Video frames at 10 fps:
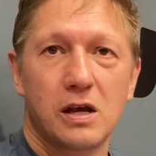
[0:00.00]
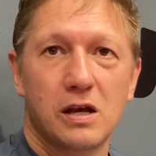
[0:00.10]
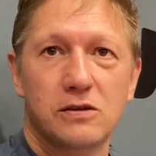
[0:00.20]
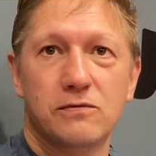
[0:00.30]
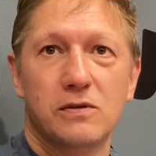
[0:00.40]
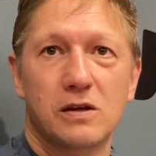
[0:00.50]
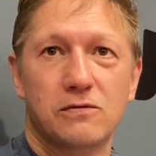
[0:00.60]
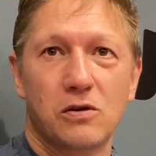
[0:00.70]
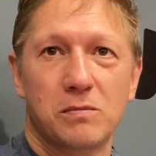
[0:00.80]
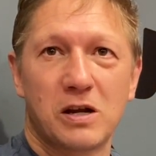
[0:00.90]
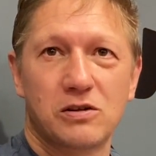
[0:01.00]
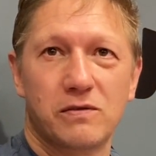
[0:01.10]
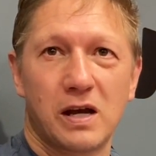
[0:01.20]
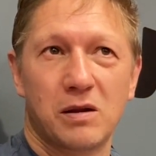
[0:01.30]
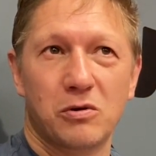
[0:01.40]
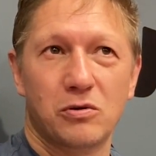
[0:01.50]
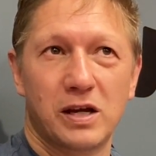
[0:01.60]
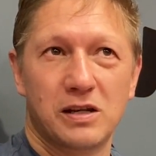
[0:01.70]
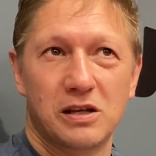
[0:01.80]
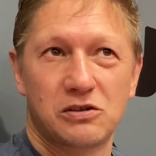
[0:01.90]
is very much available,
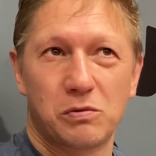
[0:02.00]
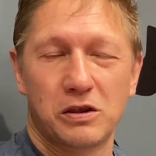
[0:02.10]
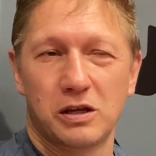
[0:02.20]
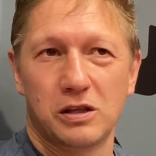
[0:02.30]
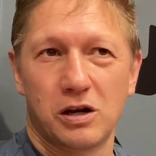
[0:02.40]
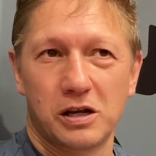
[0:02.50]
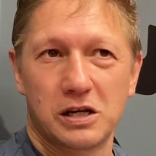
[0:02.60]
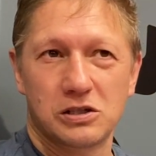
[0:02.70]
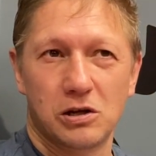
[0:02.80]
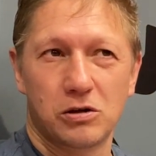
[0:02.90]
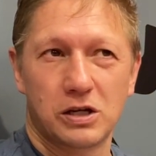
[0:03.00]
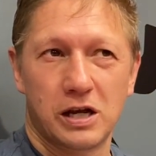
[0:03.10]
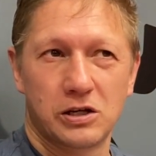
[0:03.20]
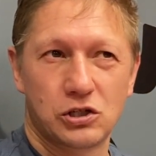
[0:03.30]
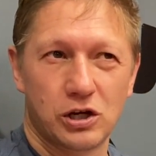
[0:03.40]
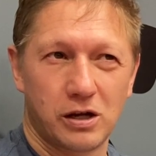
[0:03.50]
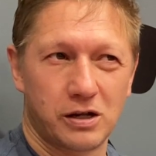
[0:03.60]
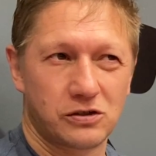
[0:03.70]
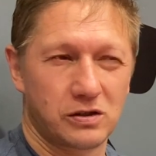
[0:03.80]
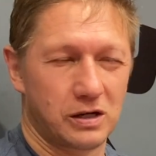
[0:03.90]
and that's one thing that I guess lockdown has shown
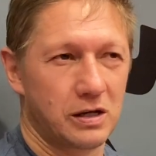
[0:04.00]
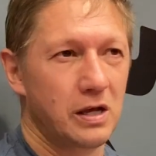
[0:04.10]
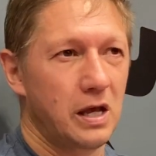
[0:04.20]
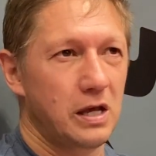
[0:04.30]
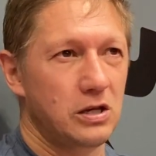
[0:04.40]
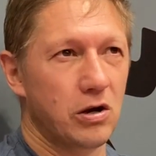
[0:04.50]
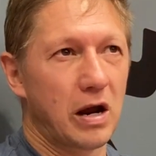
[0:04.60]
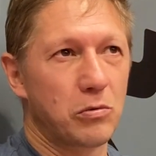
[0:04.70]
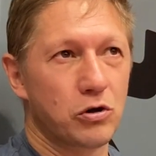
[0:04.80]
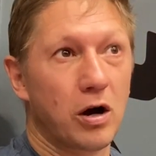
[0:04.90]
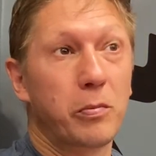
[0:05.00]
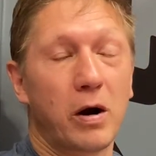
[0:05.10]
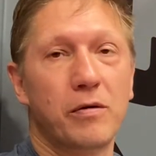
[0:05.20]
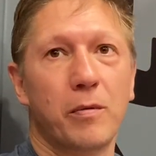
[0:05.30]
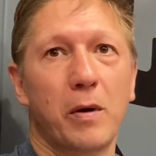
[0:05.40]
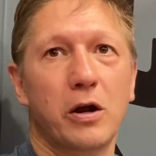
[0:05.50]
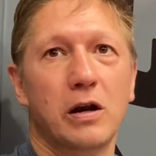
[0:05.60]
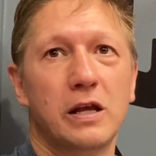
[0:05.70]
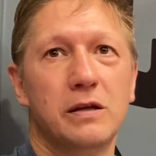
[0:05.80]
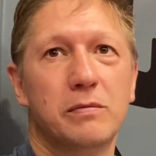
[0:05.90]
us, that you're able to operate
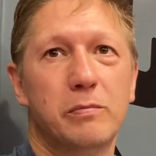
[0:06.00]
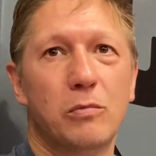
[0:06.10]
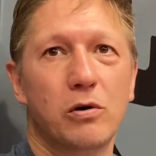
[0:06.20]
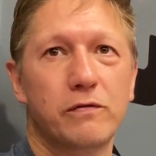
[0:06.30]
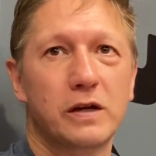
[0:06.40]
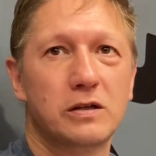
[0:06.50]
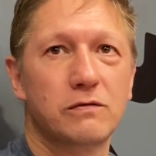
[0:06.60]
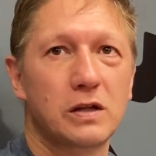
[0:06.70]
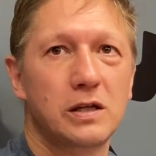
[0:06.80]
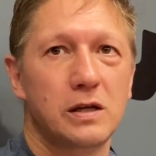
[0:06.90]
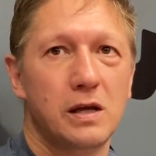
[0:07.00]
remotely more effectively.